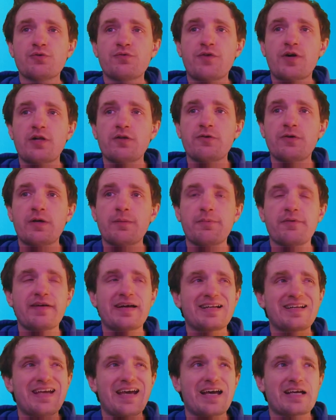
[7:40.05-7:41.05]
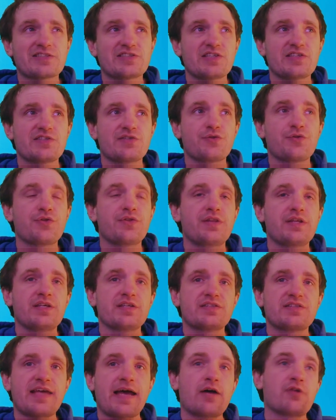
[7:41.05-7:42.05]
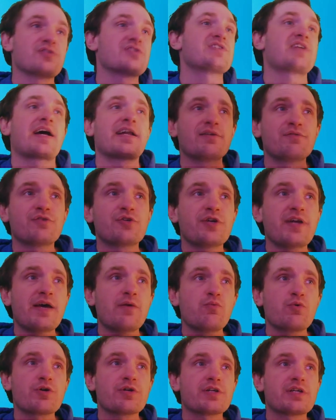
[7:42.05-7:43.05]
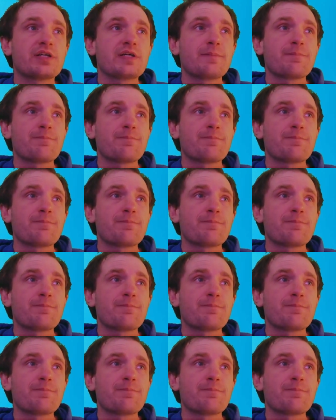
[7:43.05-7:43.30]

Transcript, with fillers: following up on how to access this outside of your network.